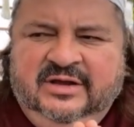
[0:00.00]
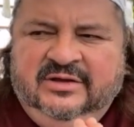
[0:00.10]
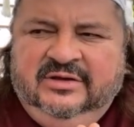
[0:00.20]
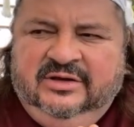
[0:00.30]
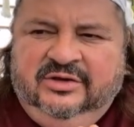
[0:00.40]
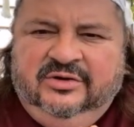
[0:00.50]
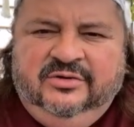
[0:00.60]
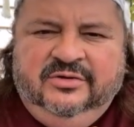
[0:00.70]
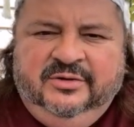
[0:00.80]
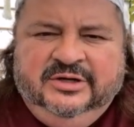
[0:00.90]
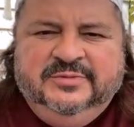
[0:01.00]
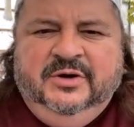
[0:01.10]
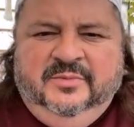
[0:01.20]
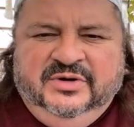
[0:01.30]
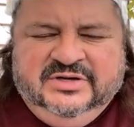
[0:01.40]
that, you know, the Great
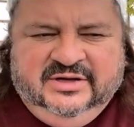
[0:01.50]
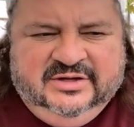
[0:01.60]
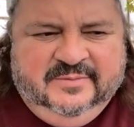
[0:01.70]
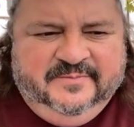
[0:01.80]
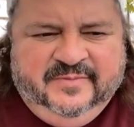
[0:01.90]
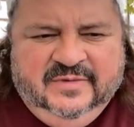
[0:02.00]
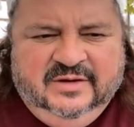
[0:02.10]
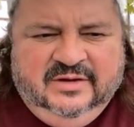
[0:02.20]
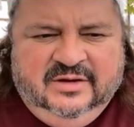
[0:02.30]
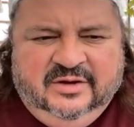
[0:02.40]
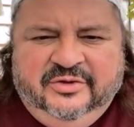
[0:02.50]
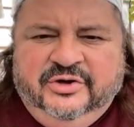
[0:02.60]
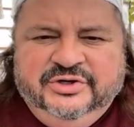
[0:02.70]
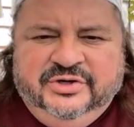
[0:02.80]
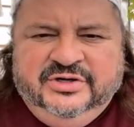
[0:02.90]
Spirit protect them on their
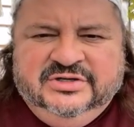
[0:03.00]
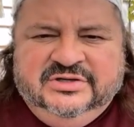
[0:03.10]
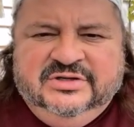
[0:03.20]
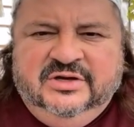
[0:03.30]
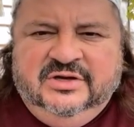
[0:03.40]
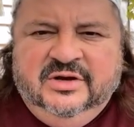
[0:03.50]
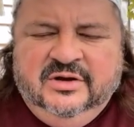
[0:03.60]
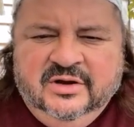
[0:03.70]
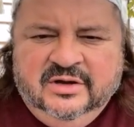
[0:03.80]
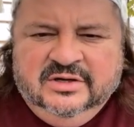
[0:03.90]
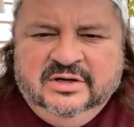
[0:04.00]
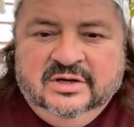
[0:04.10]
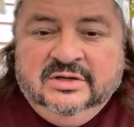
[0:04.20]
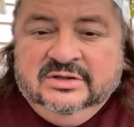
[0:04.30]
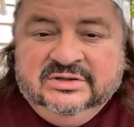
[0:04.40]
journeys as they
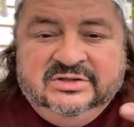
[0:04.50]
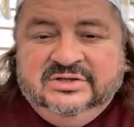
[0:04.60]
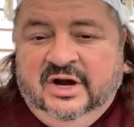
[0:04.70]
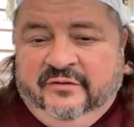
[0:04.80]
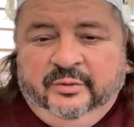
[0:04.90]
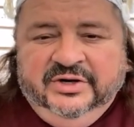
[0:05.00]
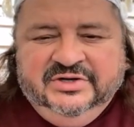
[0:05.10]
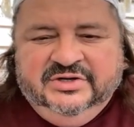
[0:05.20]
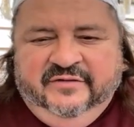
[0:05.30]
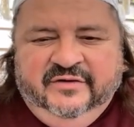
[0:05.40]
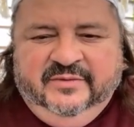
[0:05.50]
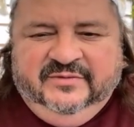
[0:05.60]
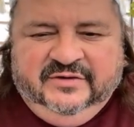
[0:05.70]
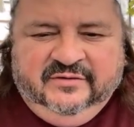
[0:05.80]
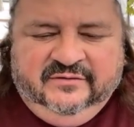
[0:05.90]
discover and rediscover
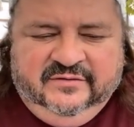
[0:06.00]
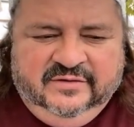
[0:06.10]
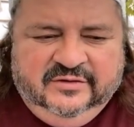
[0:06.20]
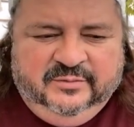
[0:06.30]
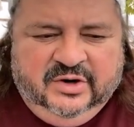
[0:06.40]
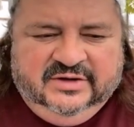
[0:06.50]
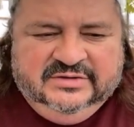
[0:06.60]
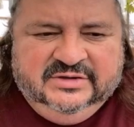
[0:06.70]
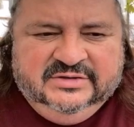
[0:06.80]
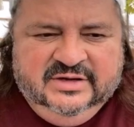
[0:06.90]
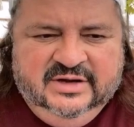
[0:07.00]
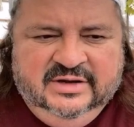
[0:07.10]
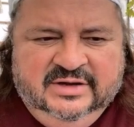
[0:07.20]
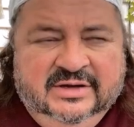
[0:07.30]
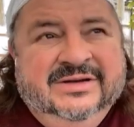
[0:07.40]
themselves in this process.
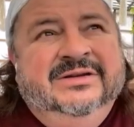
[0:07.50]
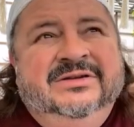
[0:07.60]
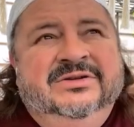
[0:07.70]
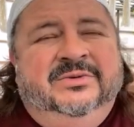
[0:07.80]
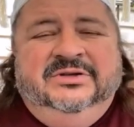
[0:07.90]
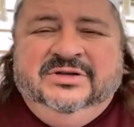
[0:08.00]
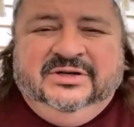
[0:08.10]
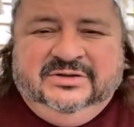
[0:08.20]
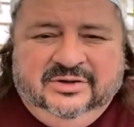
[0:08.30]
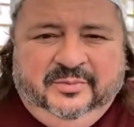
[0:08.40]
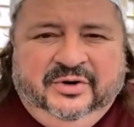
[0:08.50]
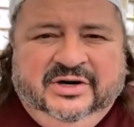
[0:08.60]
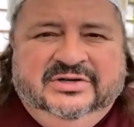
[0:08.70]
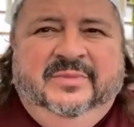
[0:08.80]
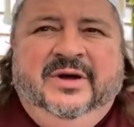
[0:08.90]
So we send our
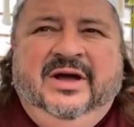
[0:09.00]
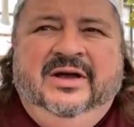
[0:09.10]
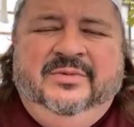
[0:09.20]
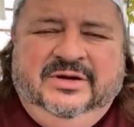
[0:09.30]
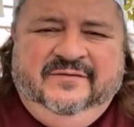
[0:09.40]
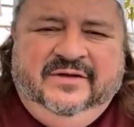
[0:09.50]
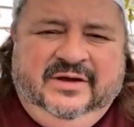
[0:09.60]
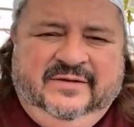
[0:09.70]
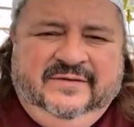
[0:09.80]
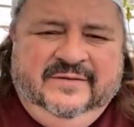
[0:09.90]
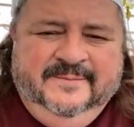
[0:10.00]
prayers up high and we give thanks.